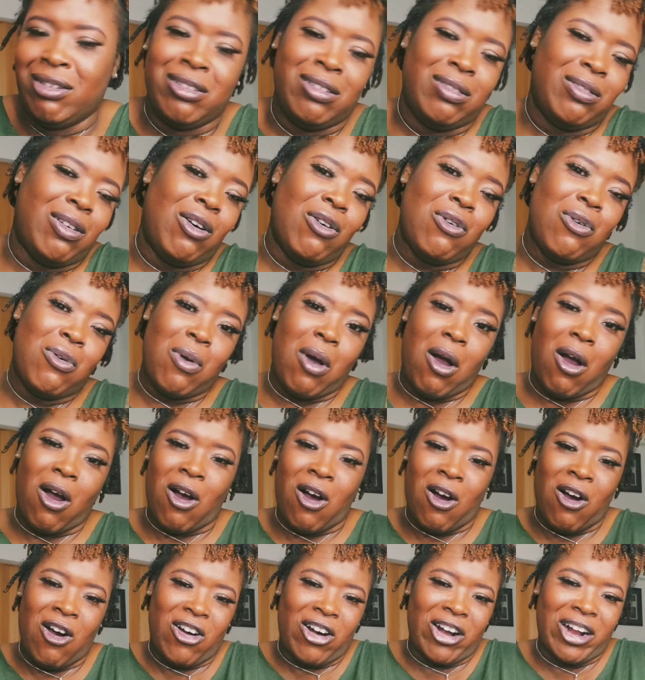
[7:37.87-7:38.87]
oh,
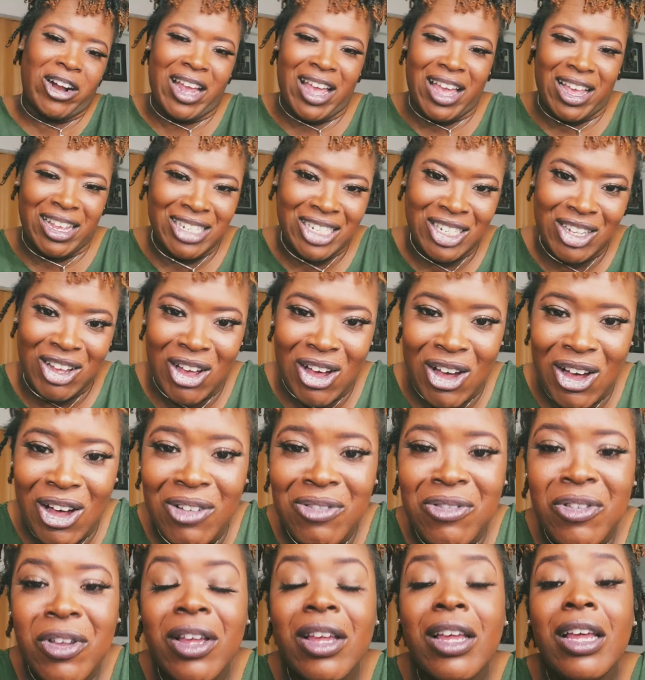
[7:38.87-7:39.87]
hard ass cough.
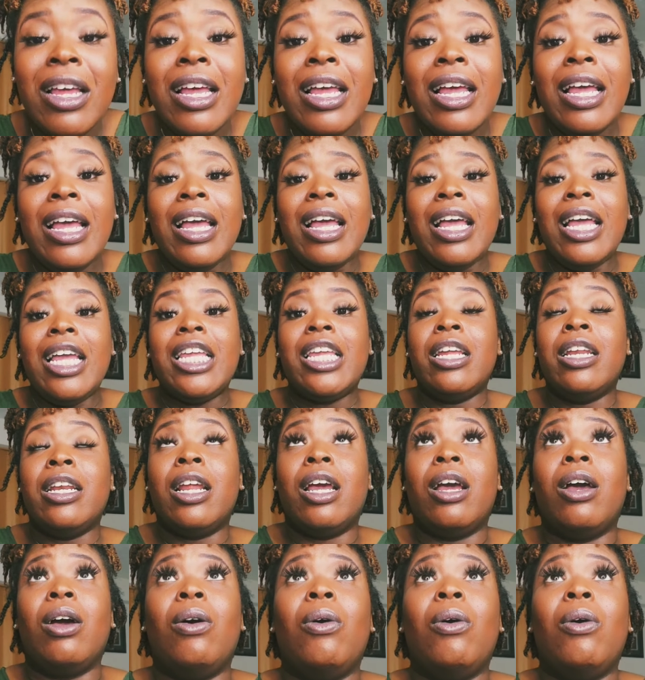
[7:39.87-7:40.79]
And